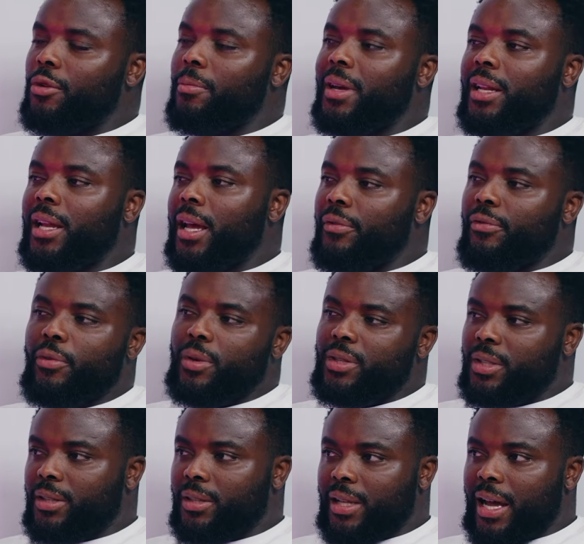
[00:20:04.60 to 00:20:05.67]
meant like if it
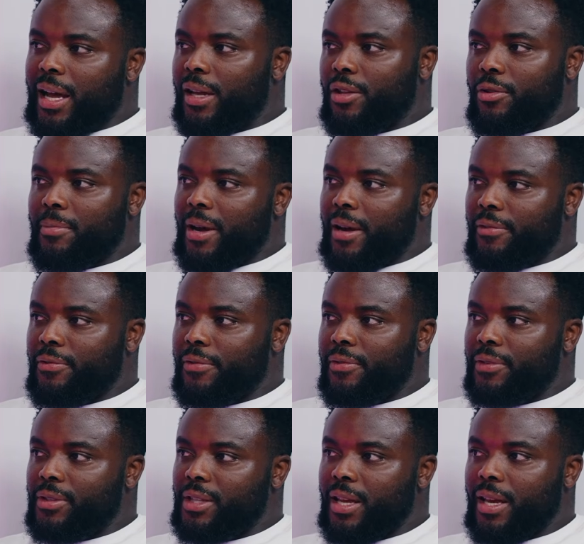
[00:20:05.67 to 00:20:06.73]
wasn't that, you might have
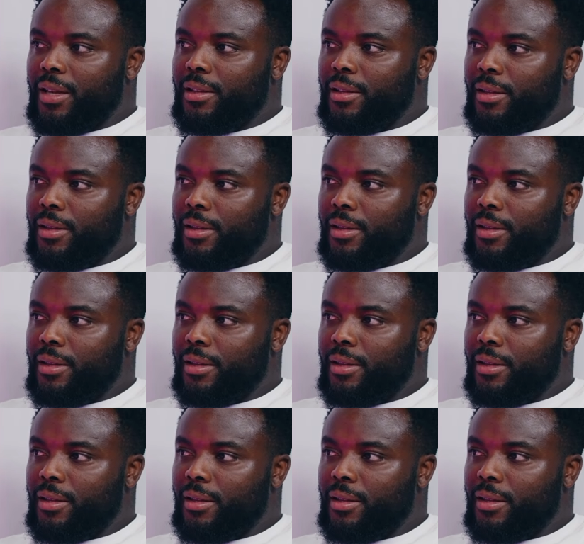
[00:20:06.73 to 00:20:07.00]
even stayed?